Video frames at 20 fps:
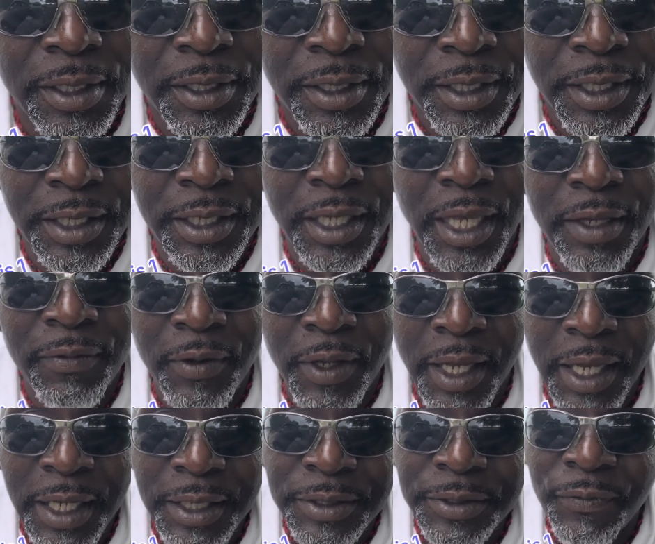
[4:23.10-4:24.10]
he gave her
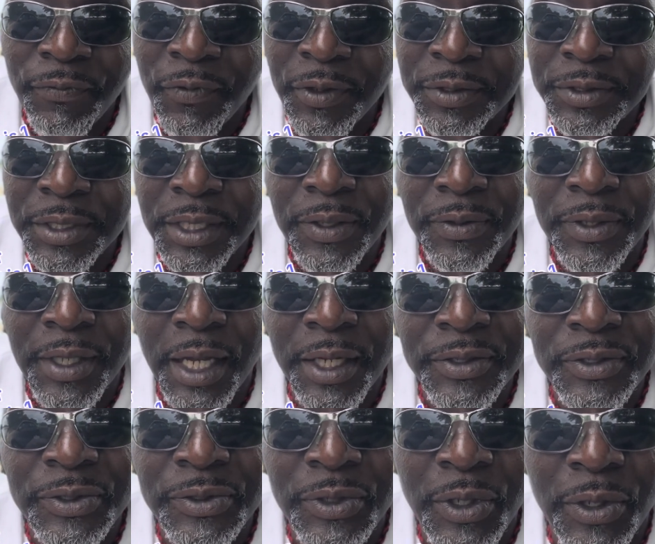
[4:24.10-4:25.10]
eight to
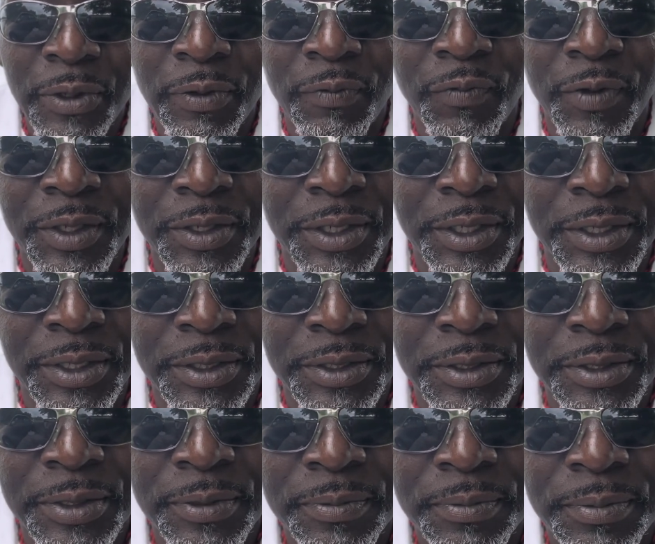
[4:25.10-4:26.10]
15,000 nerve
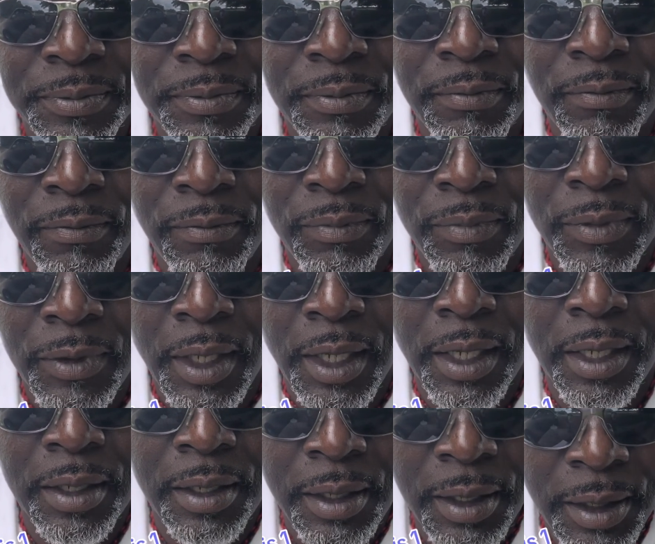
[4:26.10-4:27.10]
endings
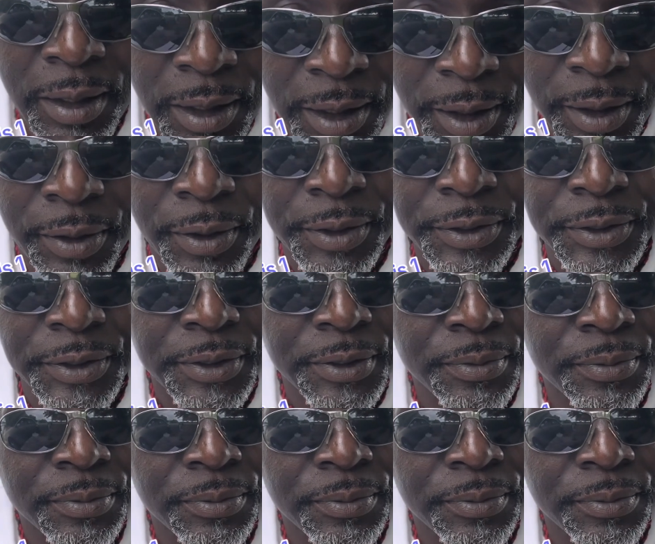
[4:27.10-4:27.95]
in a clitoris.